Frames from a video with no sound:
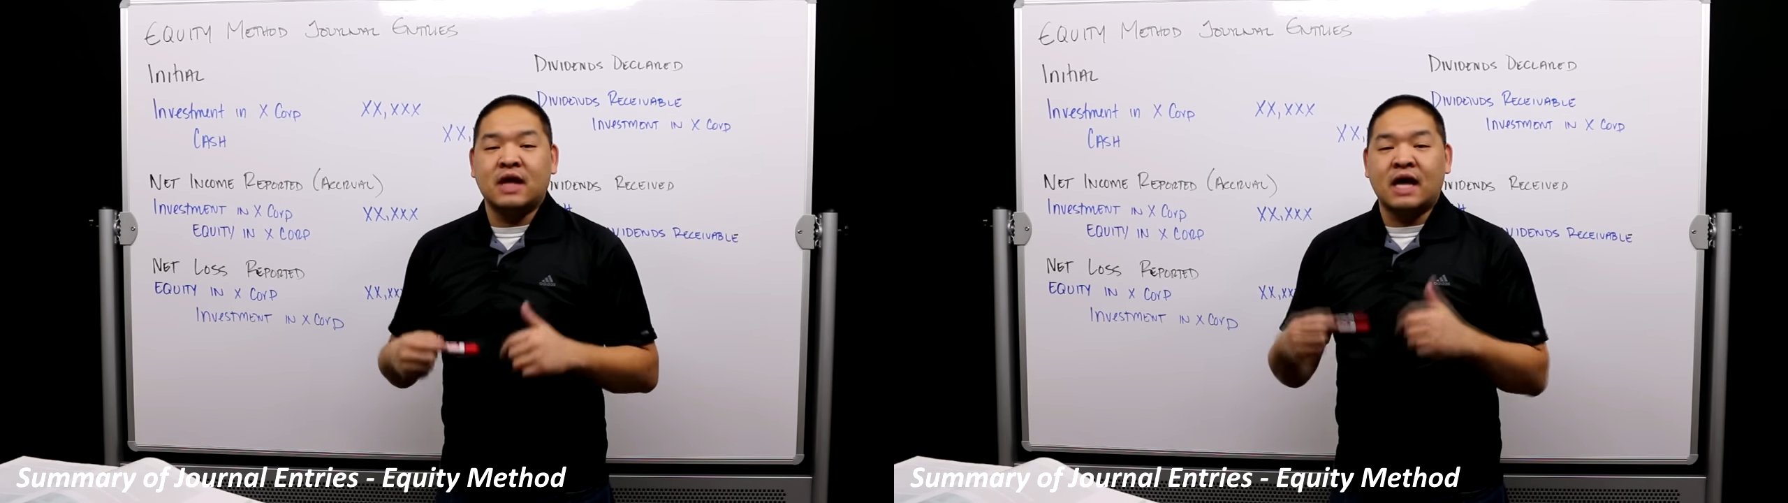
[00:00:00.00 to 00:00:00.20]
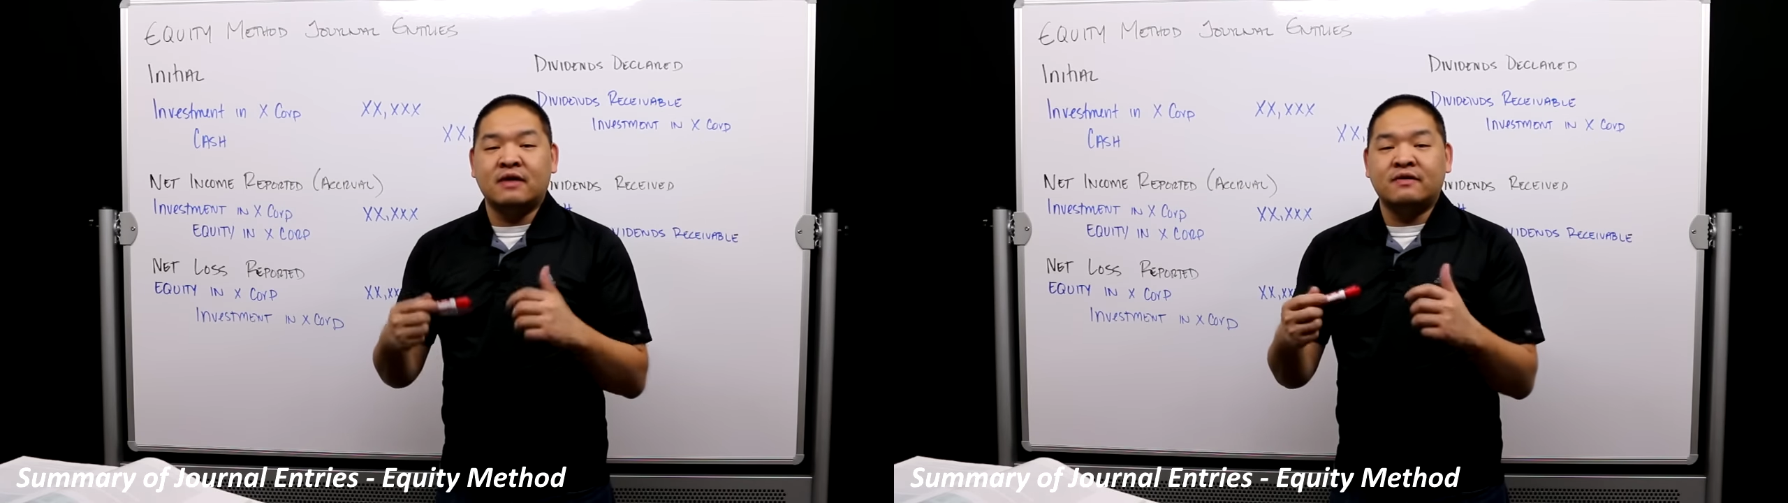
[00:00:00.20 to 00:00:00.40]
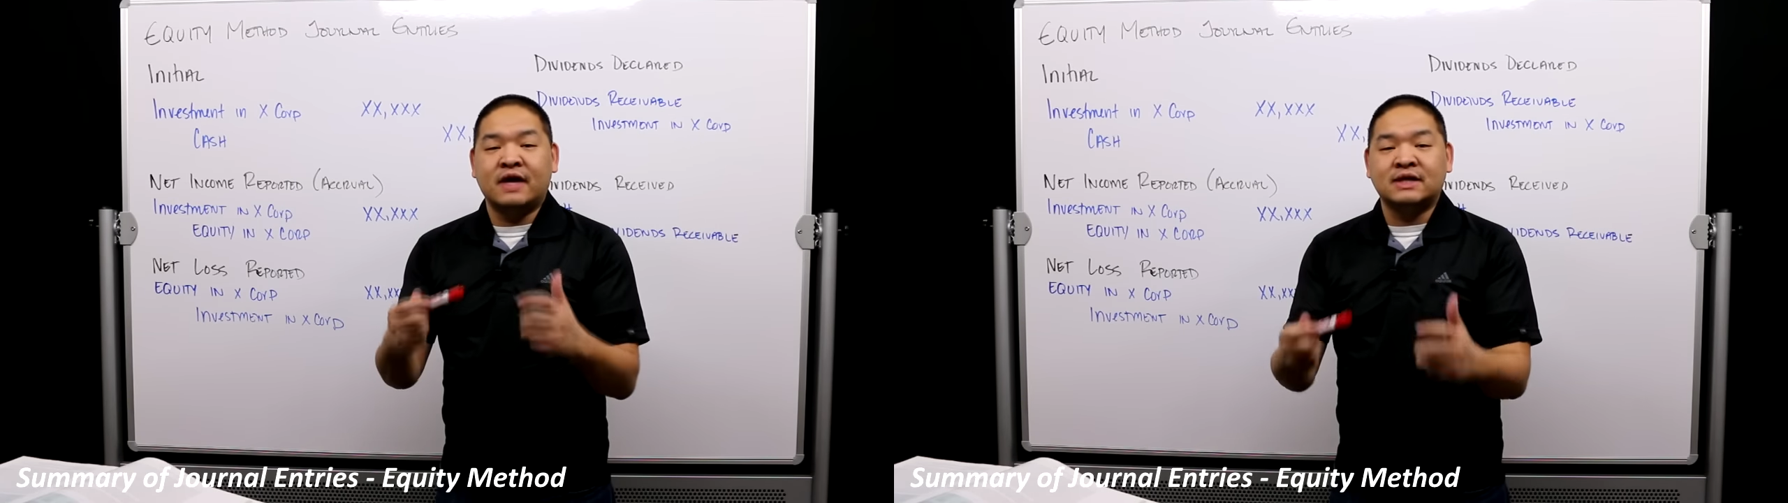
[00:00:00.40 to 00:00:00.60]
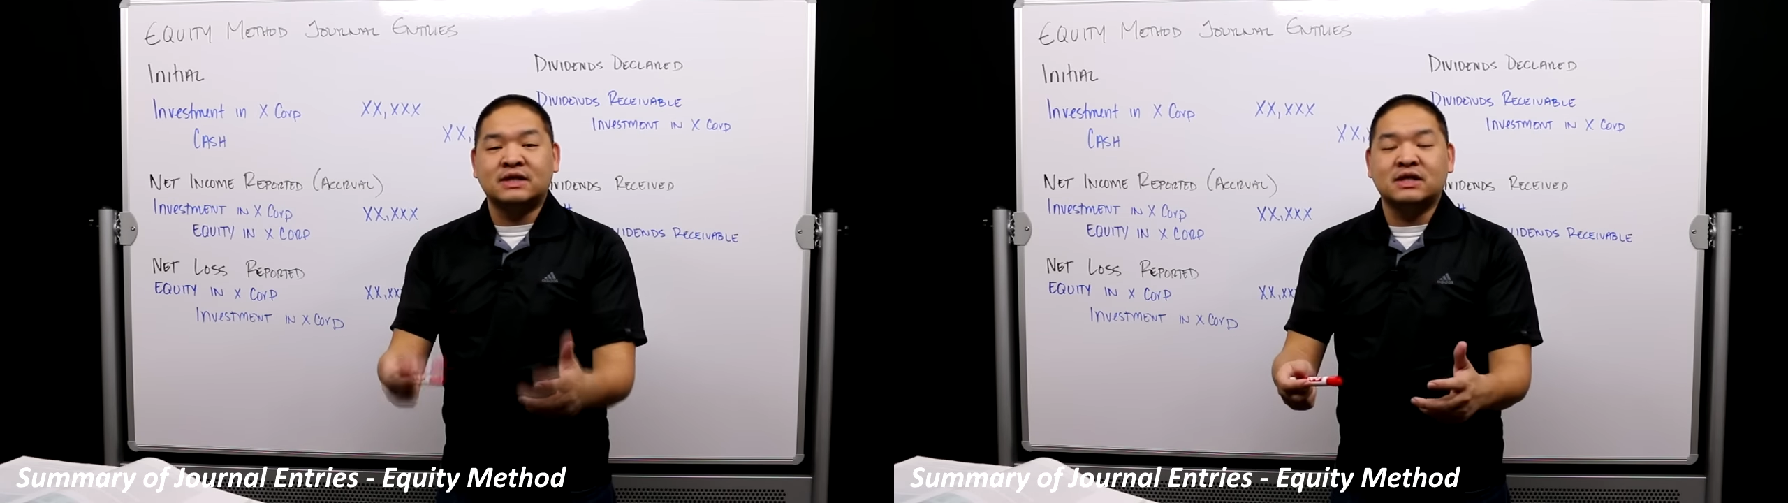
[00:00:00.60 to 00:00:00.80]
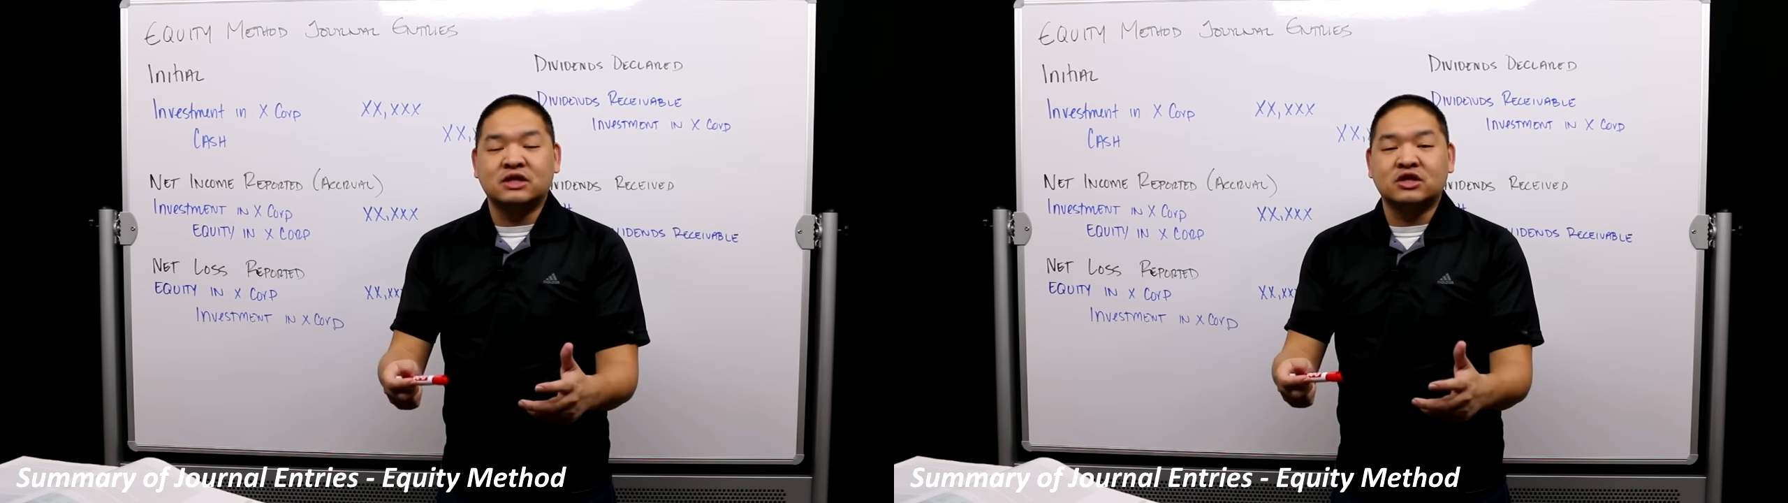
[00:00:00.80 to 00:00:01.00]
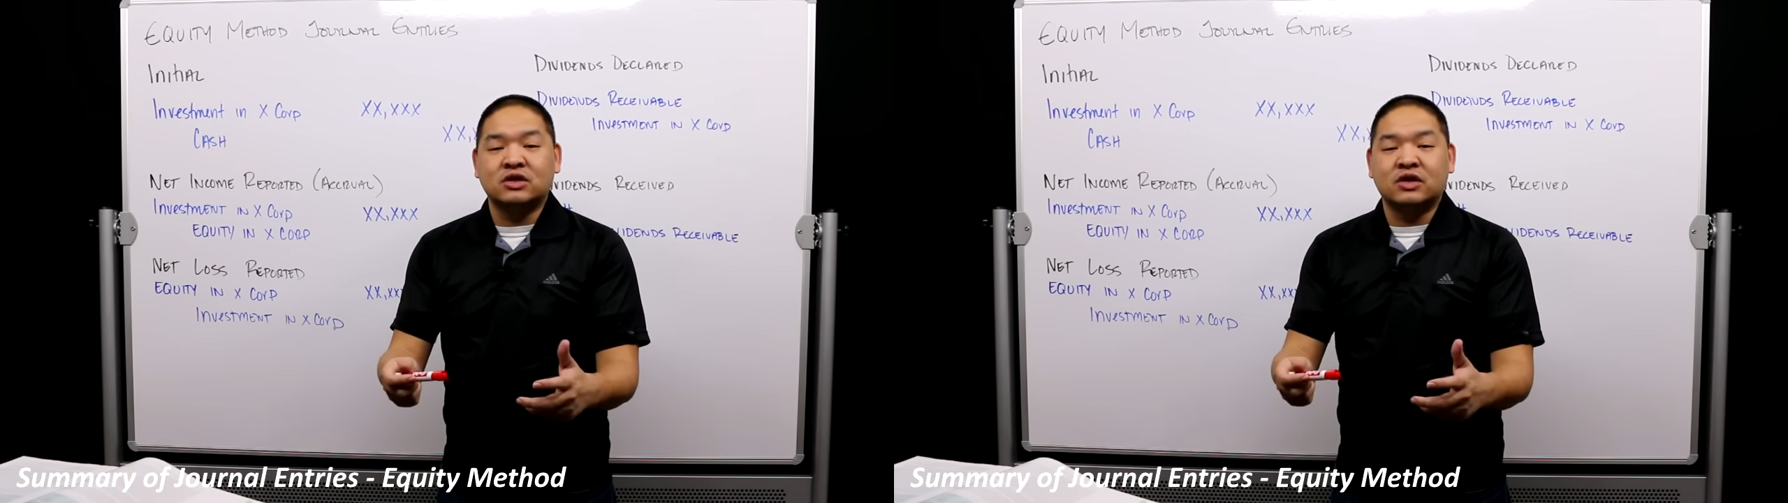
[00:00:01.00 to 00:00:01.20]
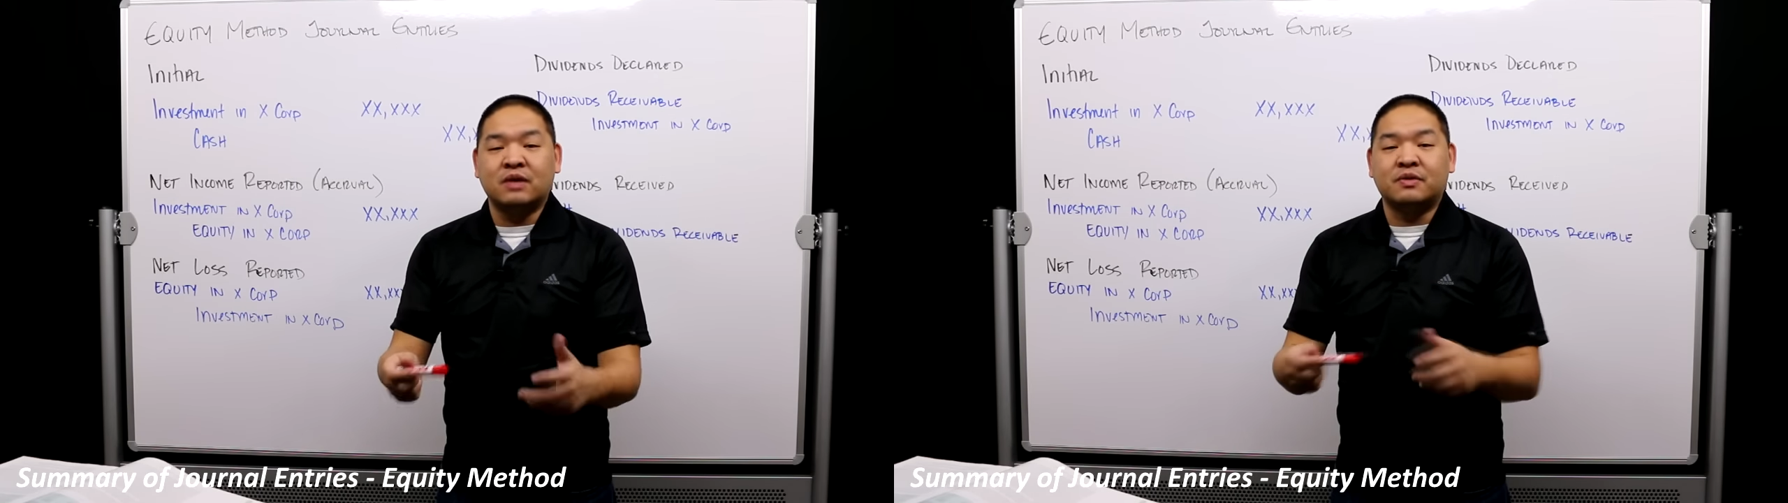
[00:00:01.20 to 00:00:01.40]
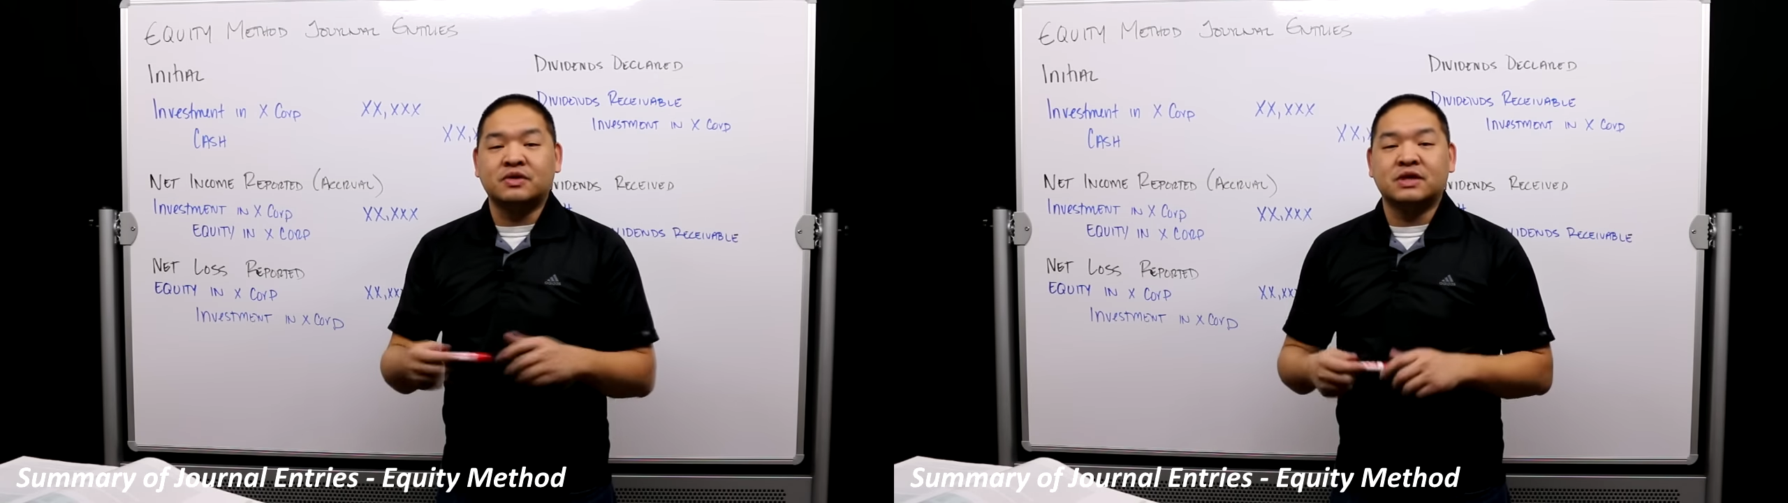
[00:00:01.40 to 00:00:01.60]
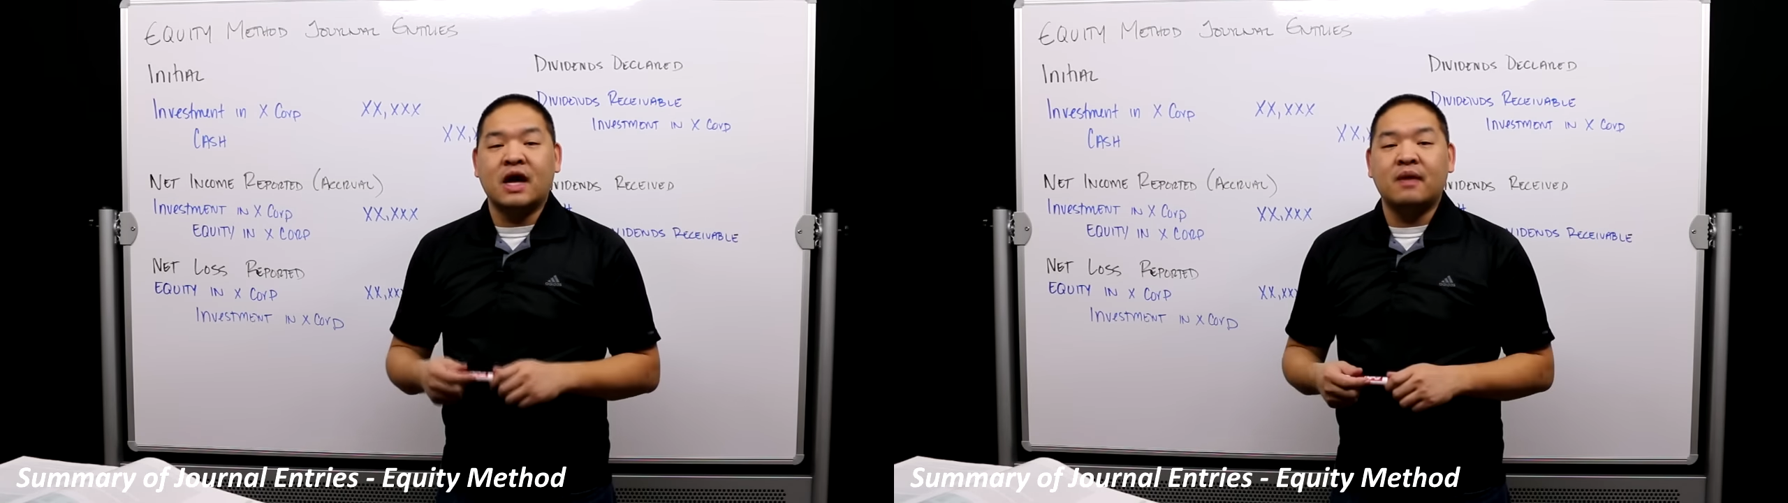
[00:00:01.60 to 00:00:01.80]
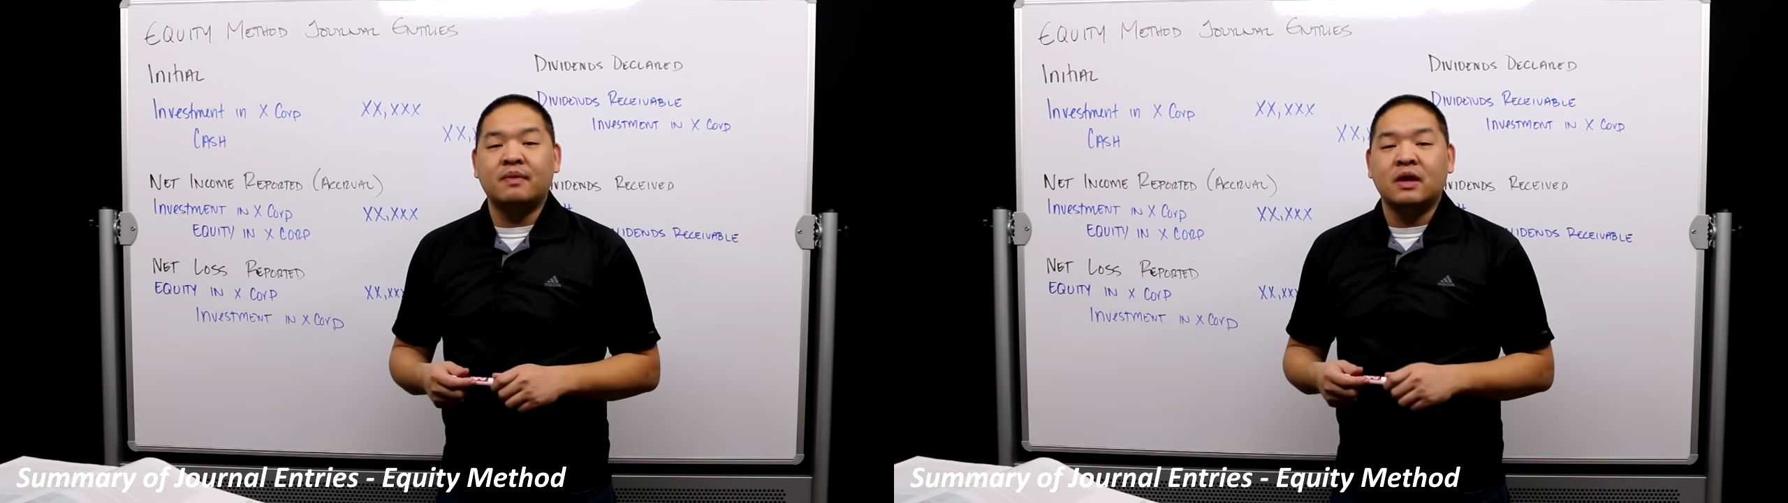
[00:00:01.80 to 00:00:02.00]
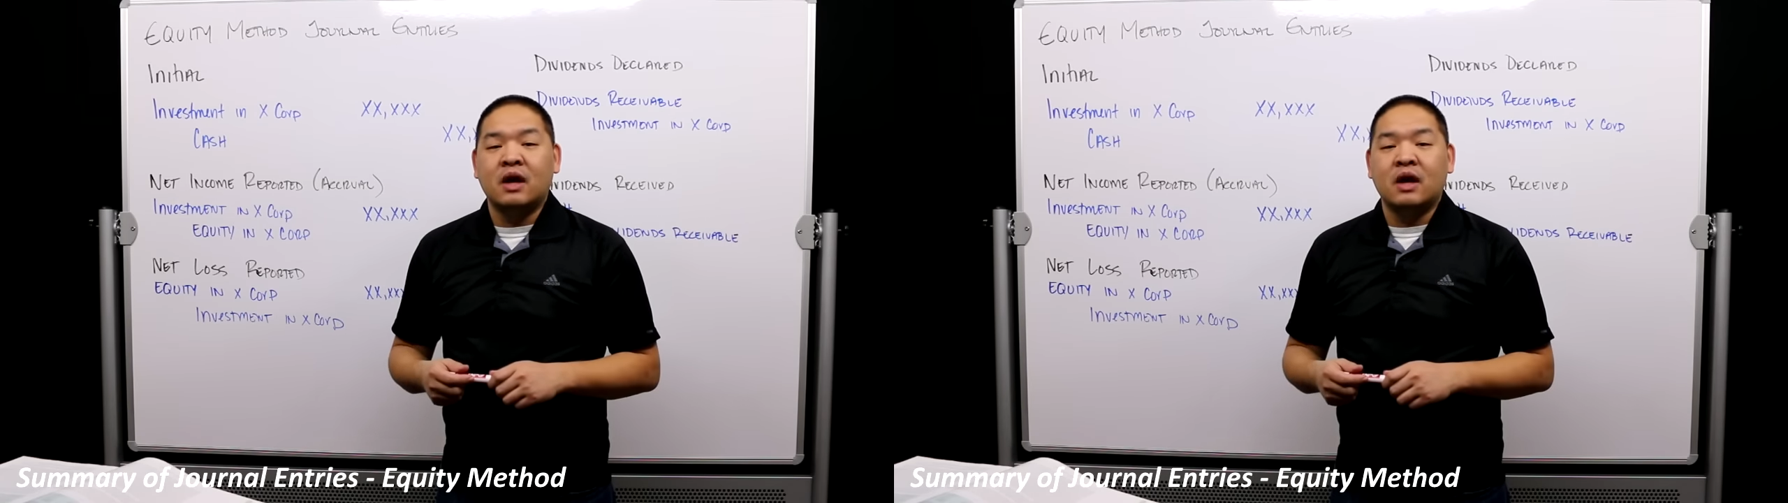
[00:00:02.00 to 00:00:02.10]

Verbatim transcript: that investee is 30%,